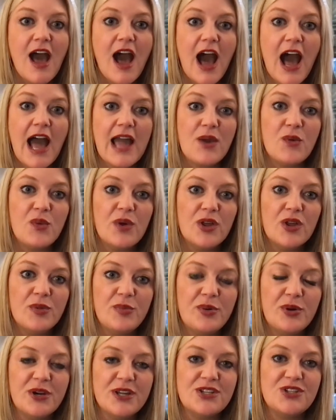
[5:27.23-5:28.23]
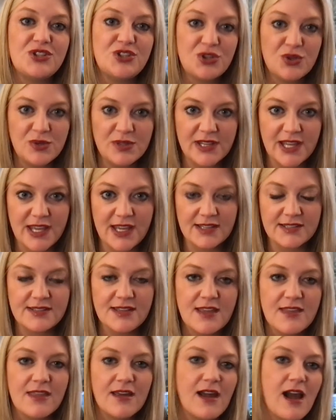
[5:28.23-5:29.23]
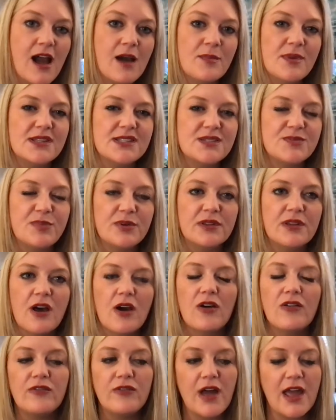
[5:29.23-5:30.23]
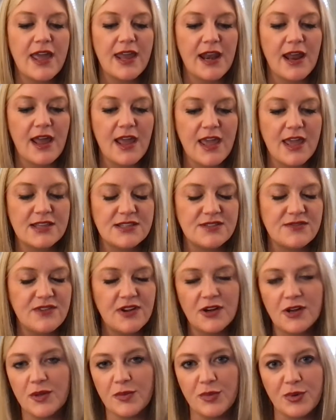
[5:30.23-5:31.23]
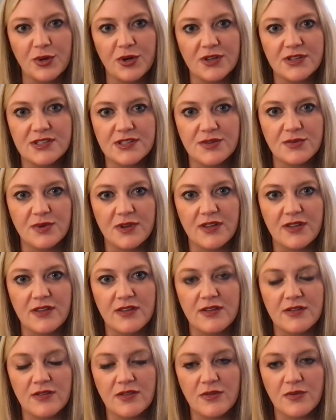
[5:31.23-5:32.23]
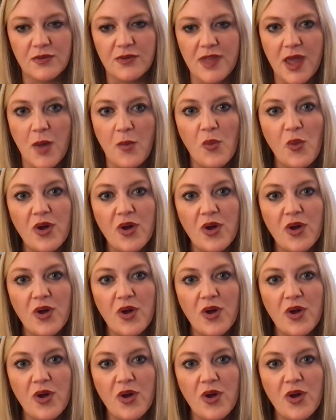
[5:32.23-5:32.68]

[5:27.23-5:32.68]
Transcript: I will put 2 links in the comments below, and it's very important to read through them.